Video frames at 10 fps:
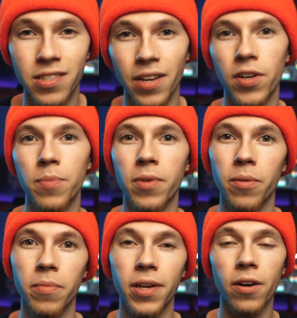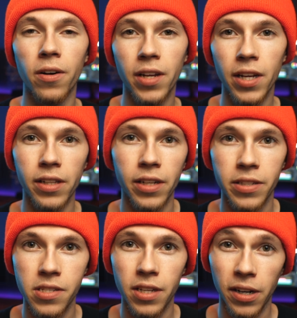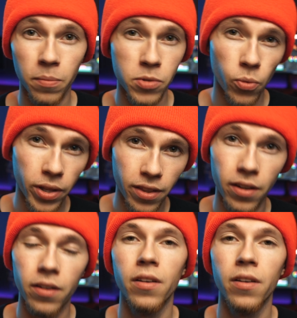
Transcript: 70mm kit lens that comes with it.